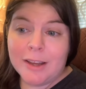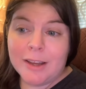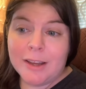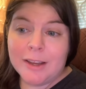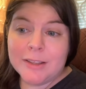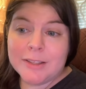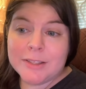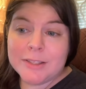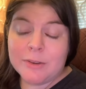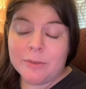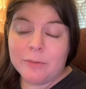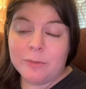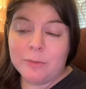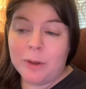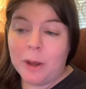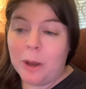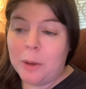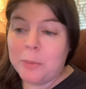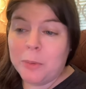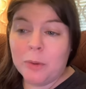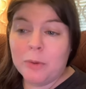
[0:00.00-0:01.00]
it's a
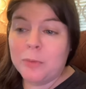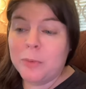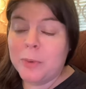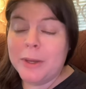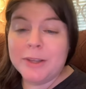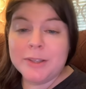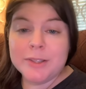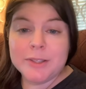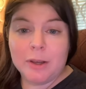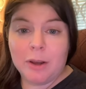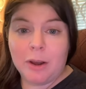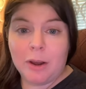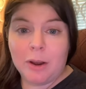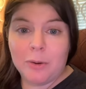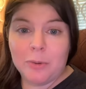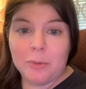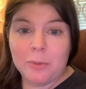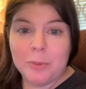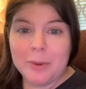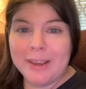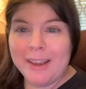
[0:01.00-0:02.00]
couple of weeks
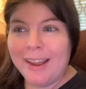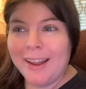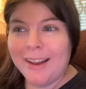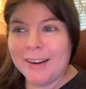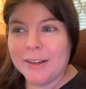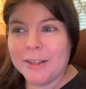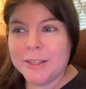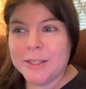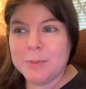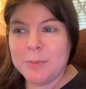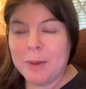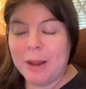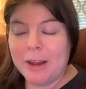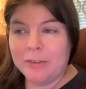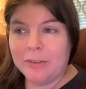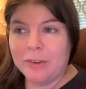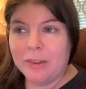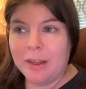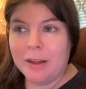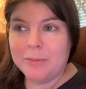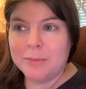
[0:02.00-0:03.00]
ago. We can't
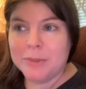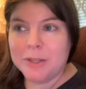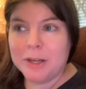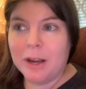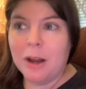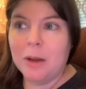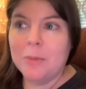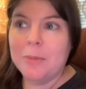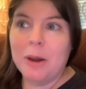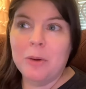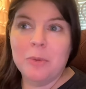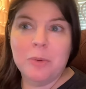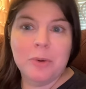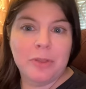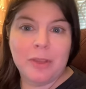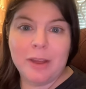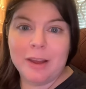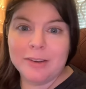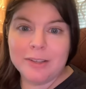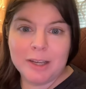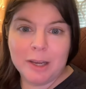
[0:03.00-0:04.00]
expect them to come out with
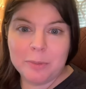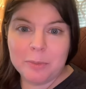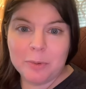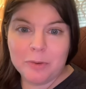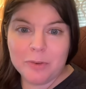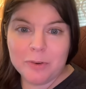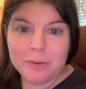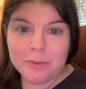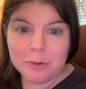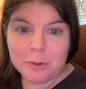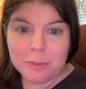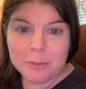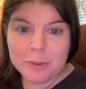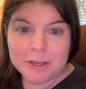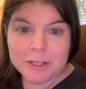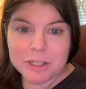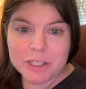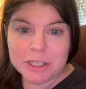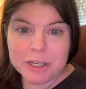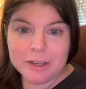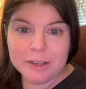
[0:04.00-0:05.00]
that type of
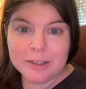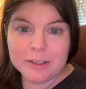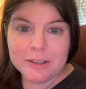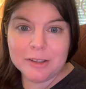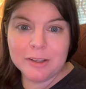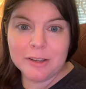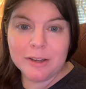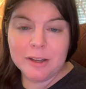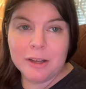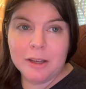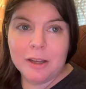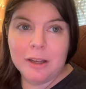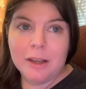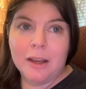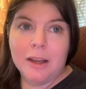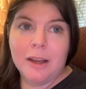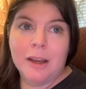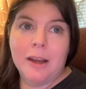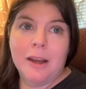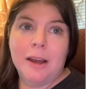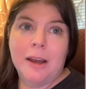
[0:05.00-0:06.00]
information.
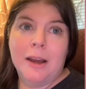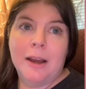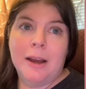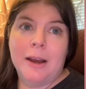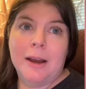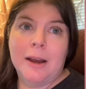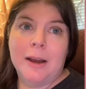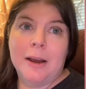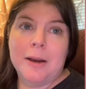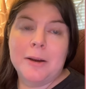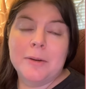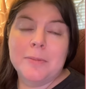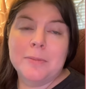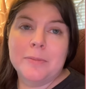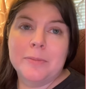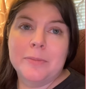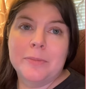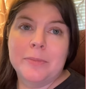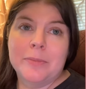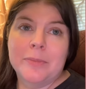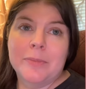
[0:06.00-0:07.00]

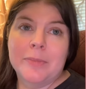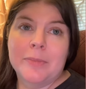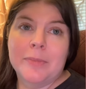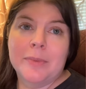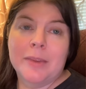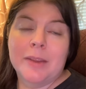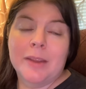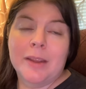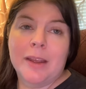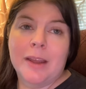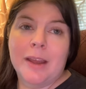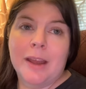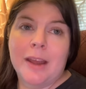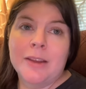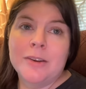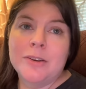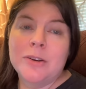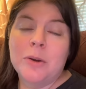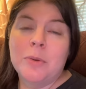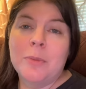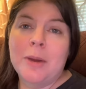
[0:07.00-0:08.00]
Um,
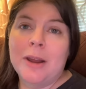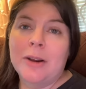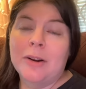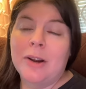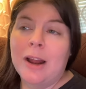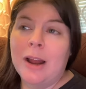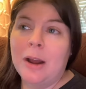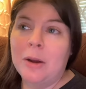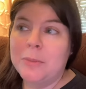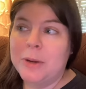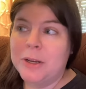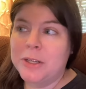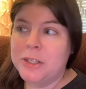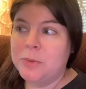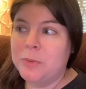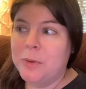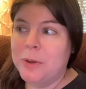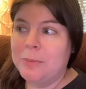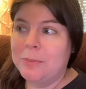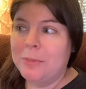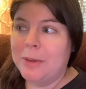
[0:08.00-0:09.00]
and no matter how much
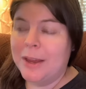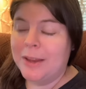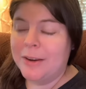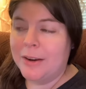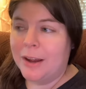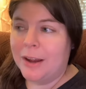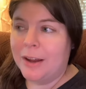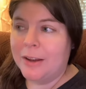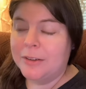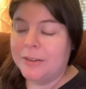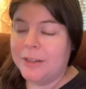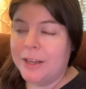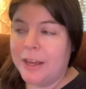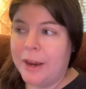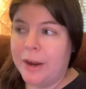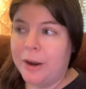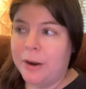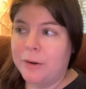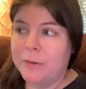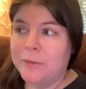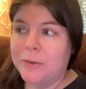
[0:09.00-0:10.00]
we may not
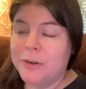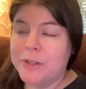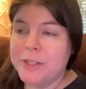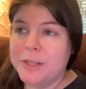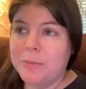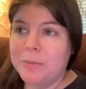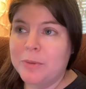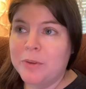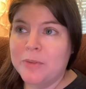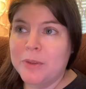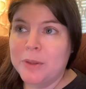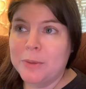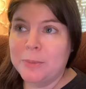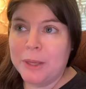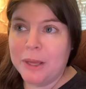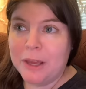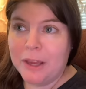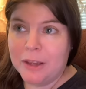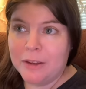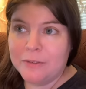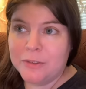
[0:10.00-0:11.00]
care for some of the
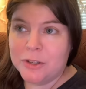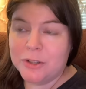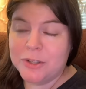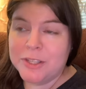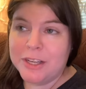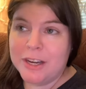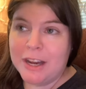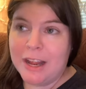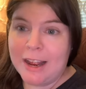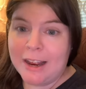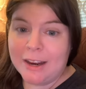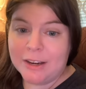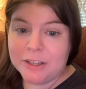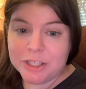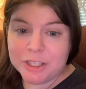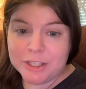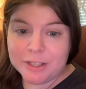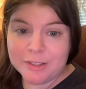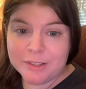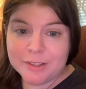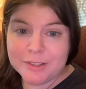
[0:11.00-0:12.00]
behaviors and
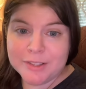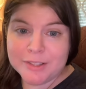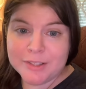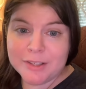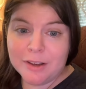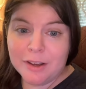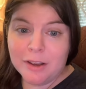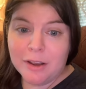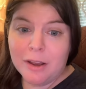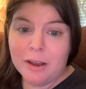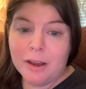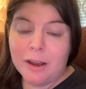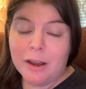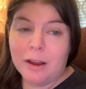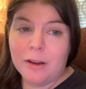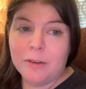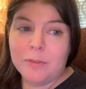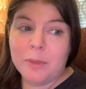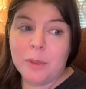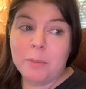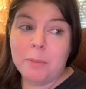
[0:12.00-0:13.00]
actions
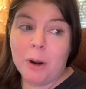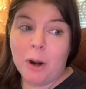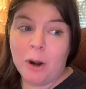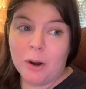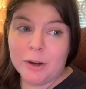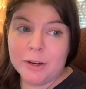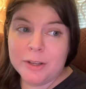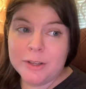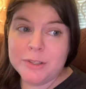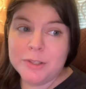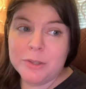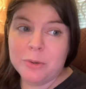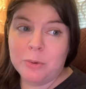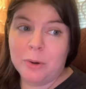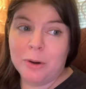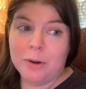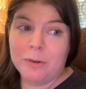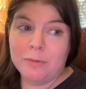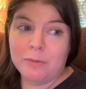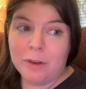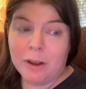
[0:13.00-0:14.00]
of the parties who are
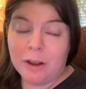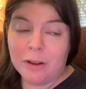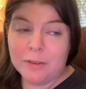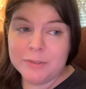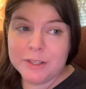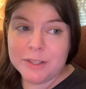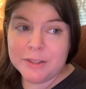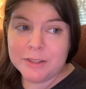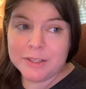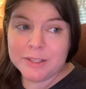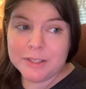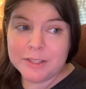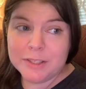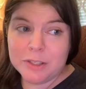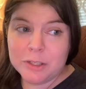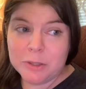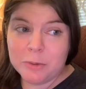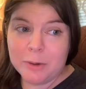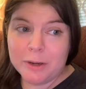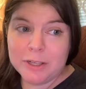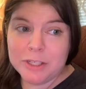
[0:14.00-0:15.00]
involved in this
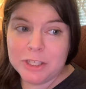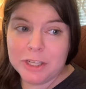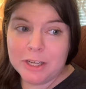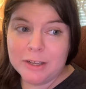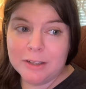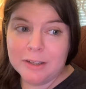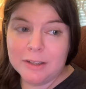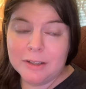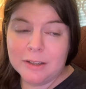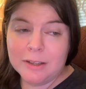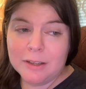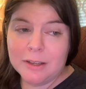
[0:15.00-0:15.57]
situation,